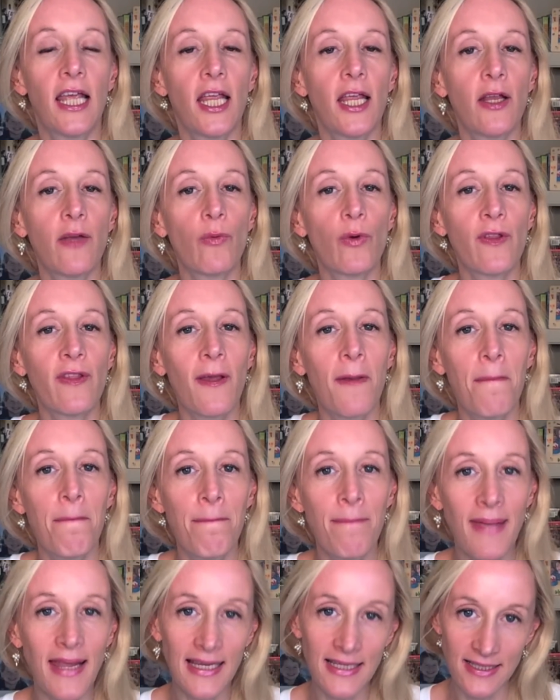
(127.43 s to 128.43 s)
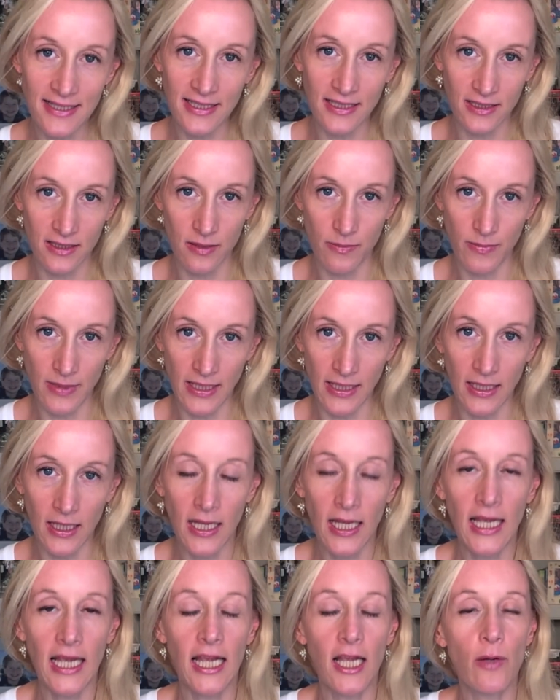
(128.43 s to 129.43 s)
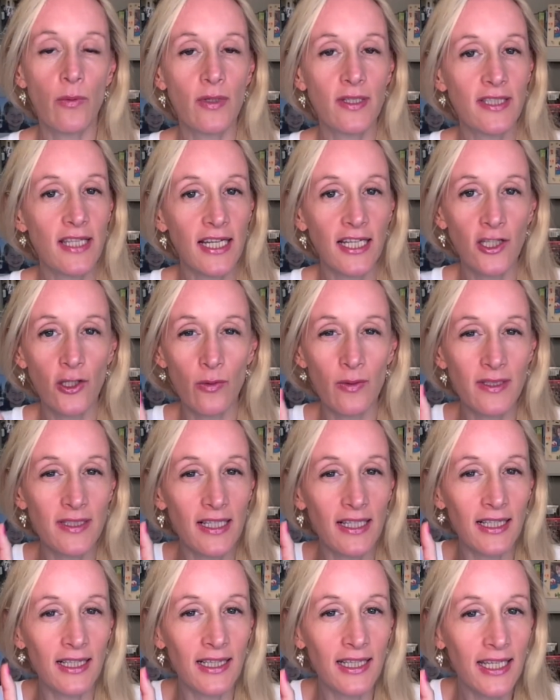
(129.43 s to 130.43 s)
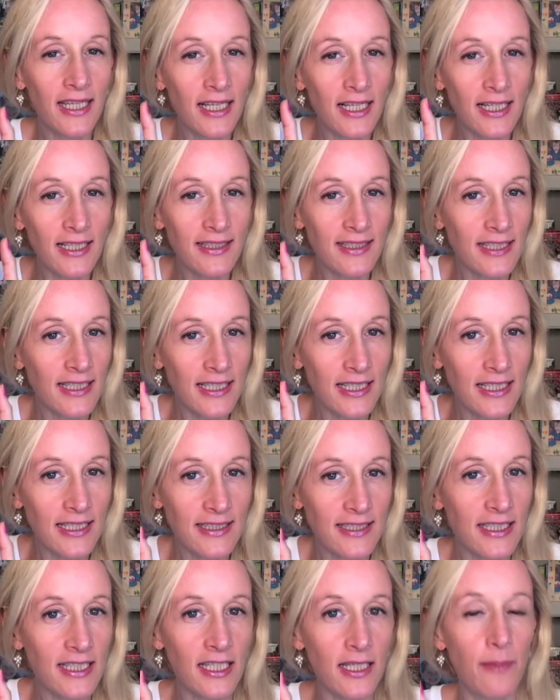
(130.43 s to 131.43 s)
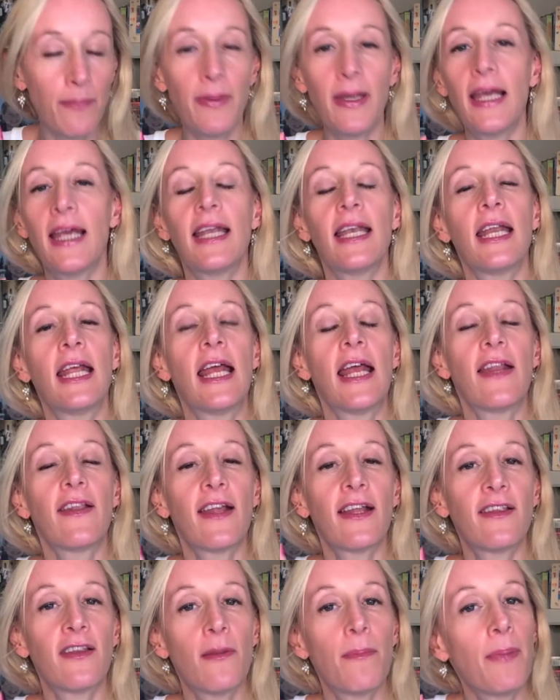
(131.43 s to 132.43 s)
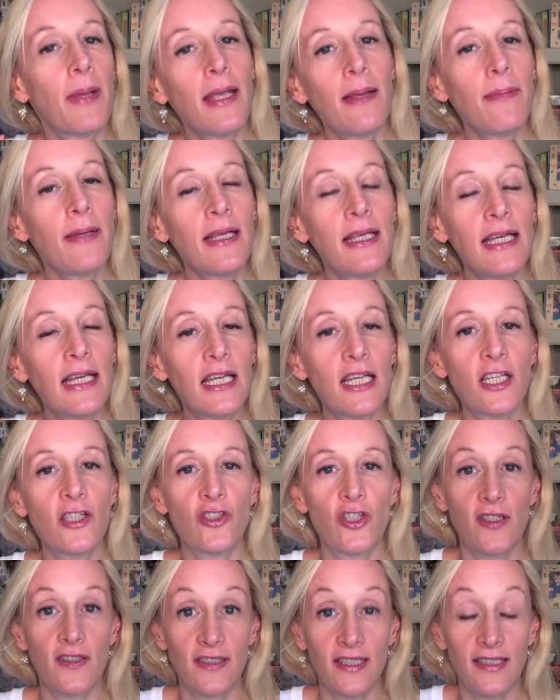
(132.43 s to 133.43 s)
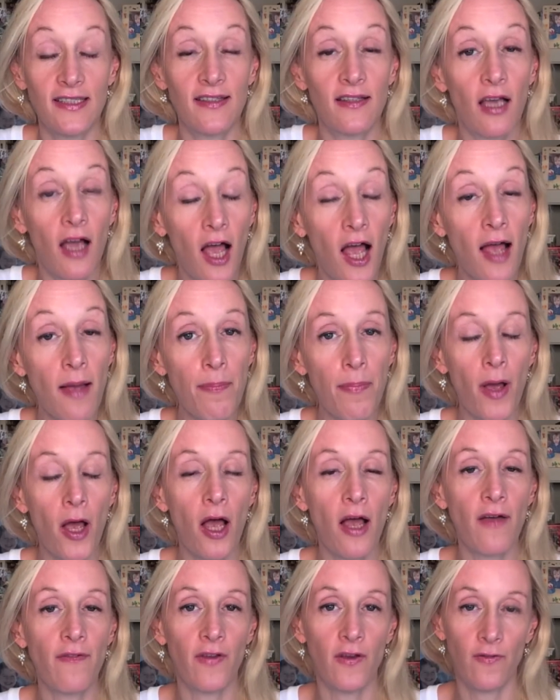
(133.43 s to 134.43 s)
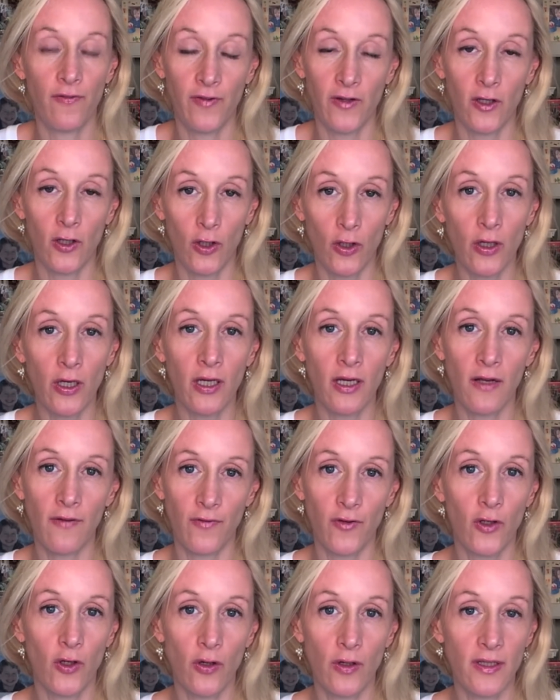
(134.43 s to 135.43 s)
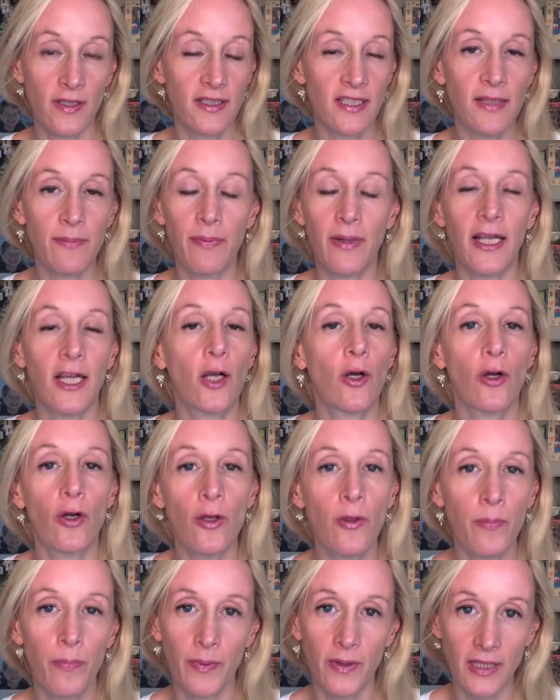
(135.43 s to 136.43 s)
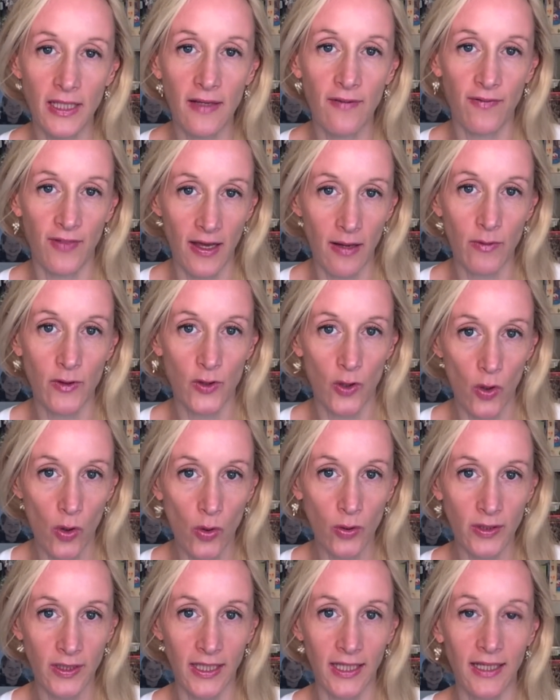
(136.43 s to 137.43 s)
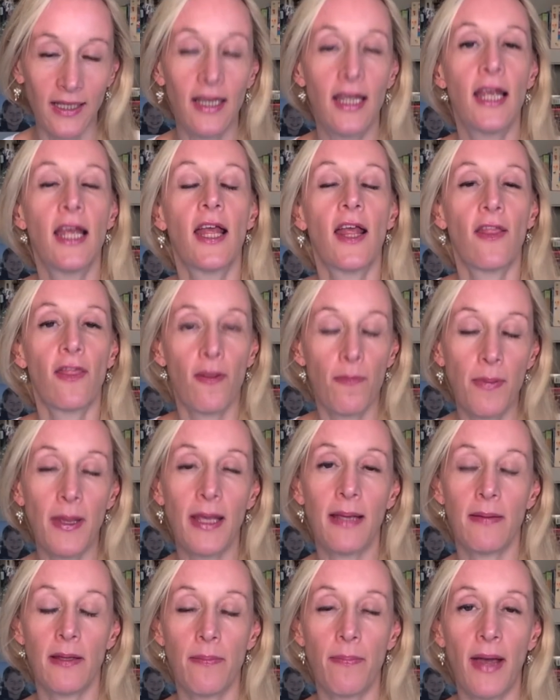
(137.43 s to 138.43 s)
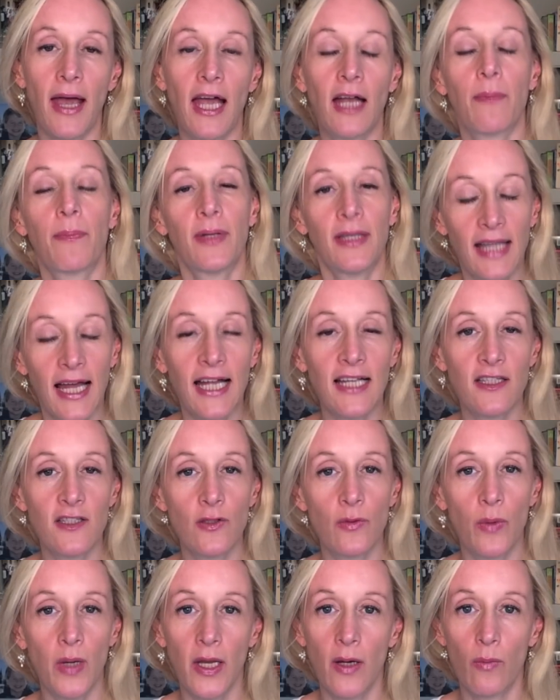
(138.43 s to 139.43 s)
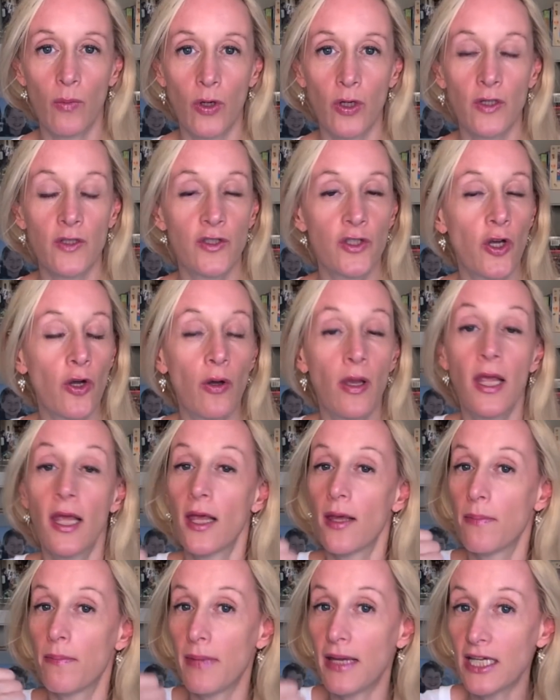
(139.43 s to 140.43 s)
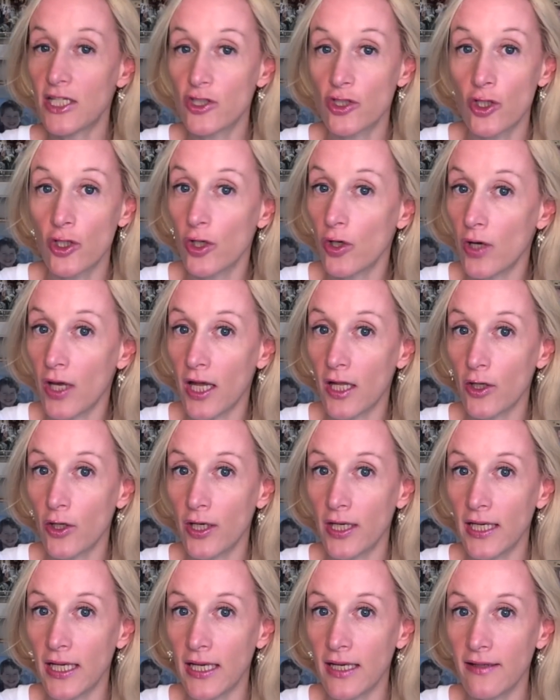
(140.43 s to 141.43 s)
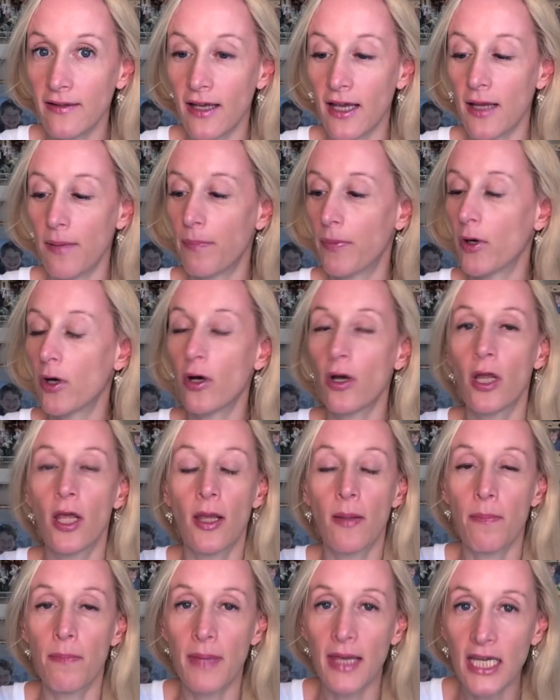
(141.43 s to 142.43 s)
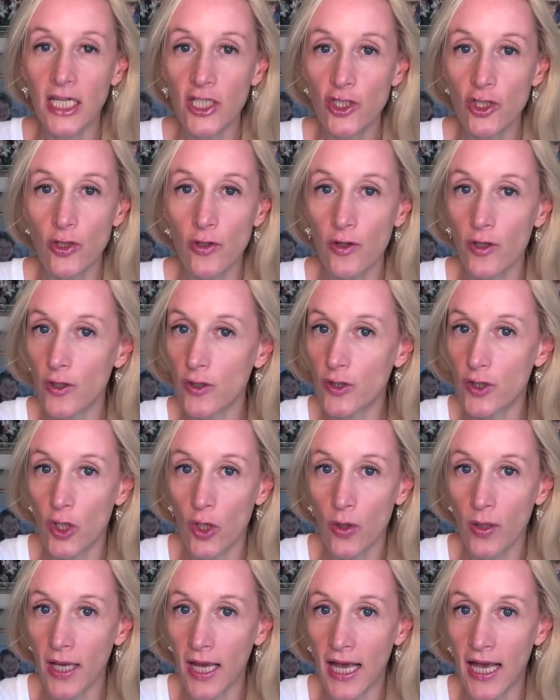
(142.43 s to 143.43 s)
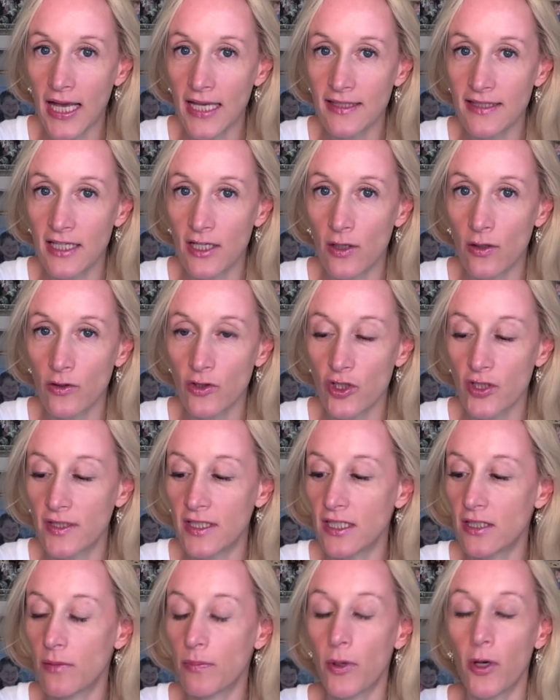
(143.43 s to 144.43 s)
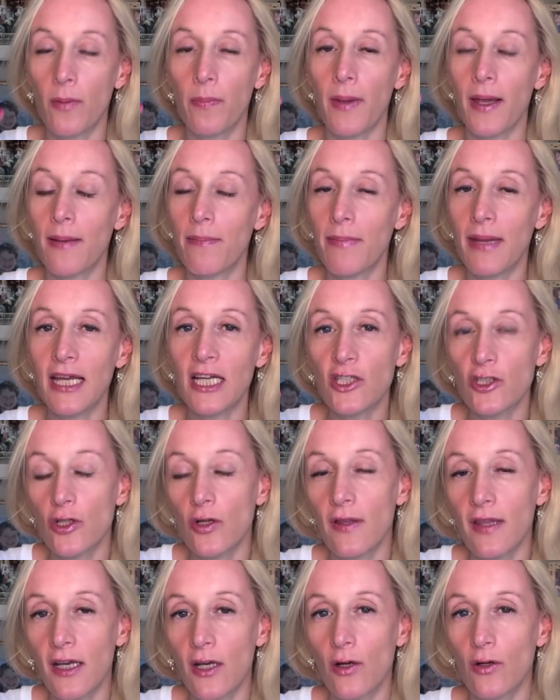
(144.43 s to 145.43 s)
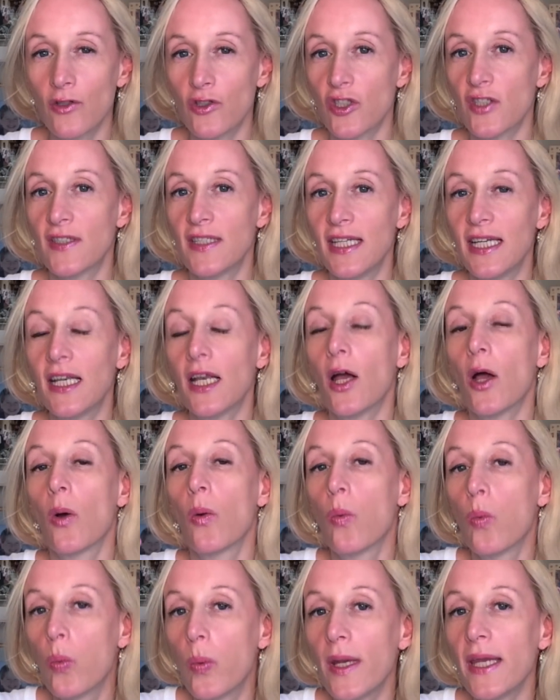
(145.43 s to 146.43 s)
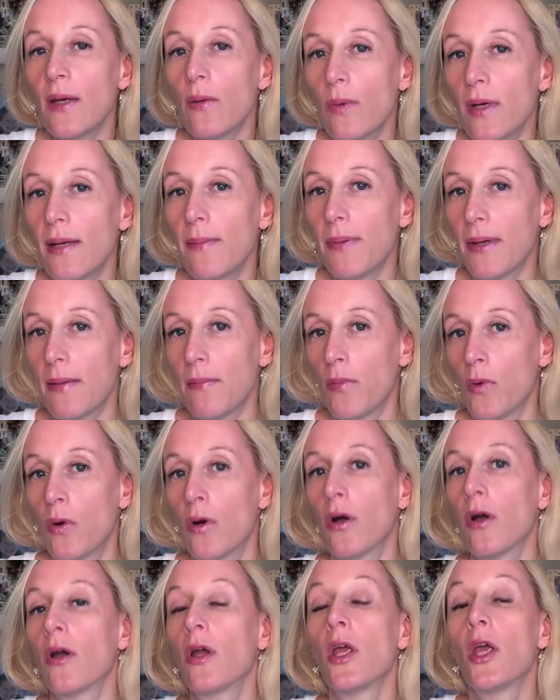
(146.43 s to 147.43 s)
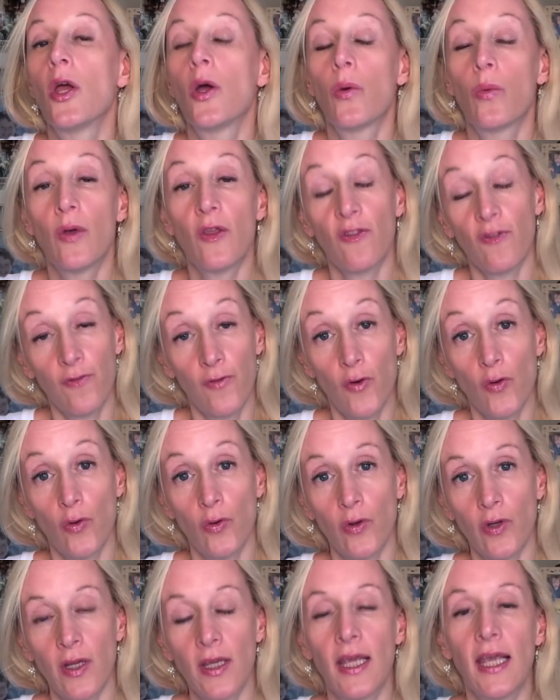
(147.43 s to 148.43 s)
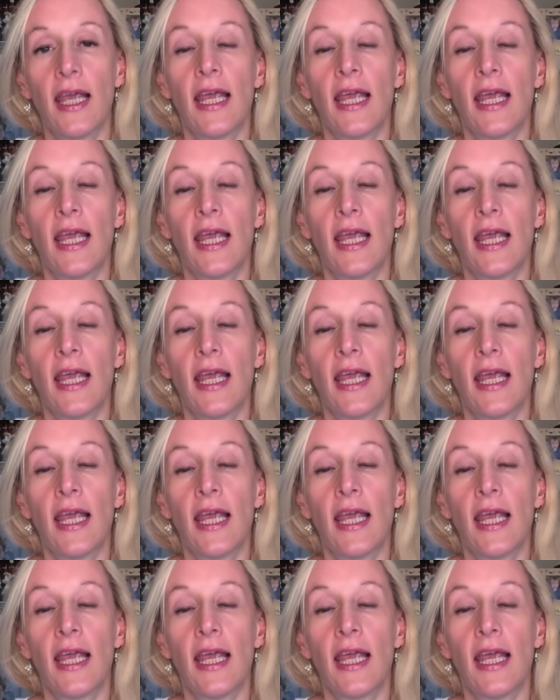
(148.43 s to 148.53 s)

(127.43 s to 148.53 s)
It was amazing to me. It was like there was a little teeny, teeny bit that the baby needed just to top off and feel good enough to go to sleep. And I couldn't believe that was holding the baby back, but that's the way it works. So make sure you're not looking at a diaper, make sure there's no gas, they don't just need to burp, and make sure they don't just need a wee, wee bit more with food.